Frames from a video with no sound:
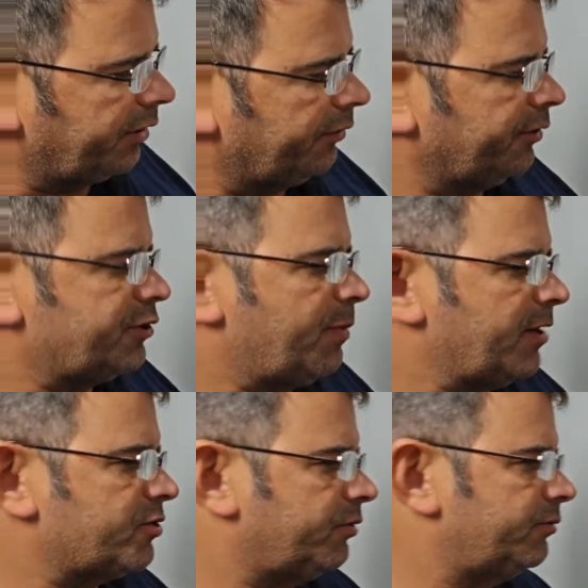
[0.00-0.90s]
look
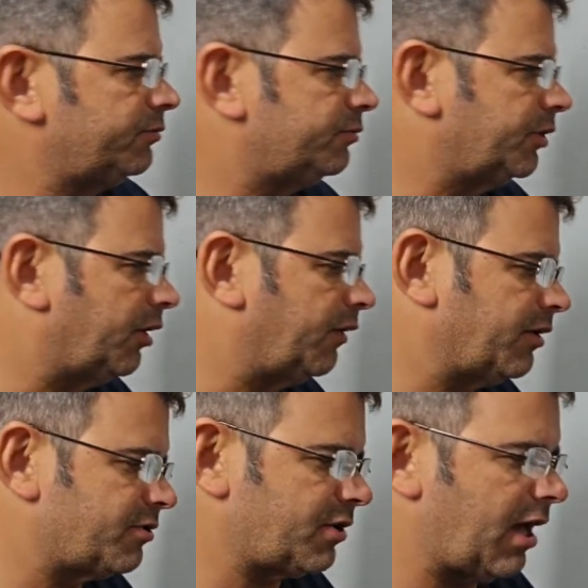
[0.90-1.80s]
special. You know, they
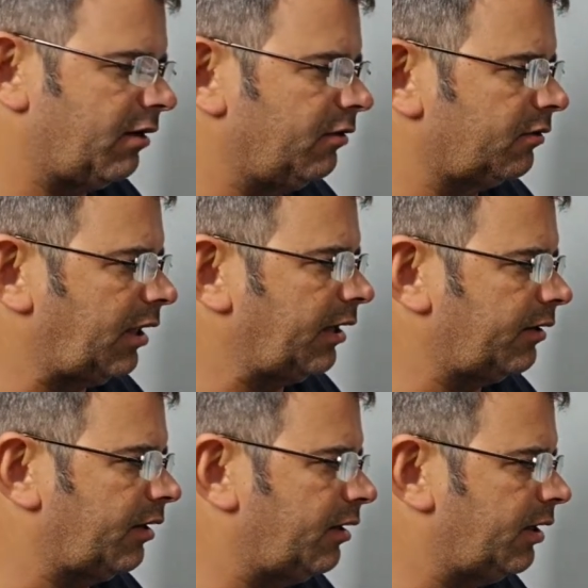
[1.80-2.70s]
just kind of look
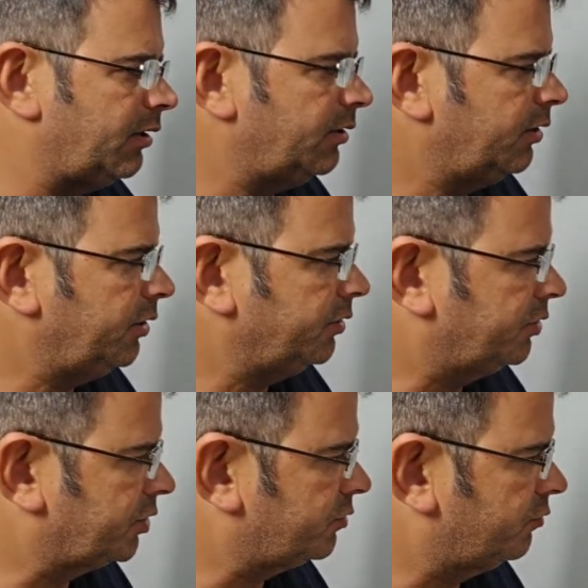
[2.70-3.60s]
like
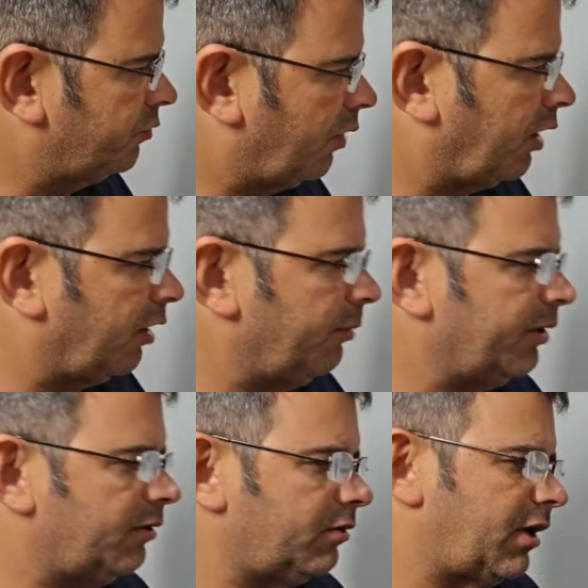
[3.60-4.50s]
just run of the
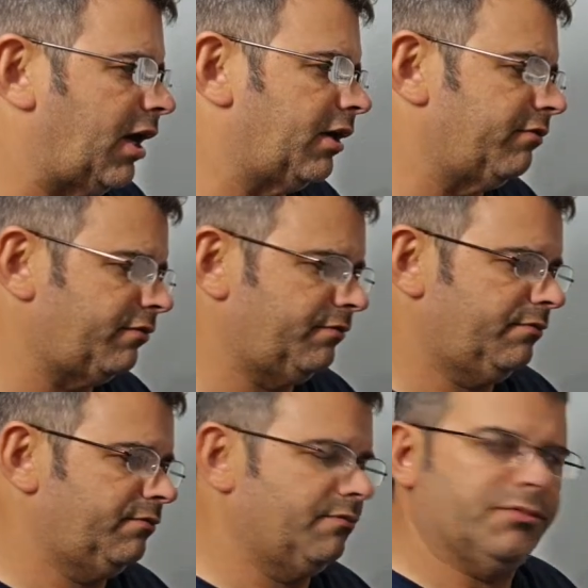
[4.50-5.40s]
mill kind of
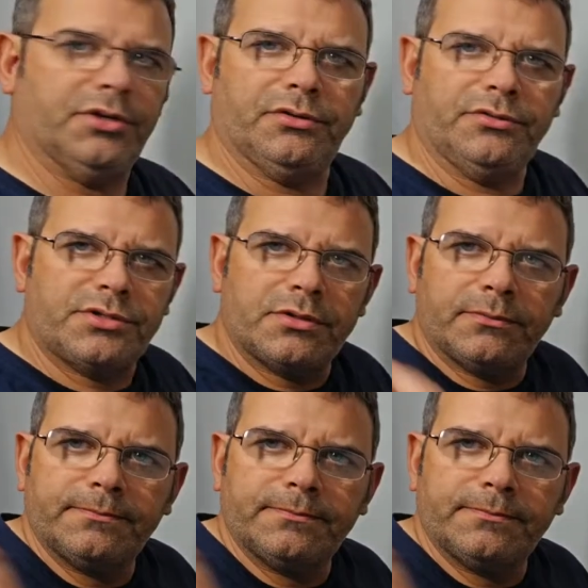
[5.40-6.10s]
dudes.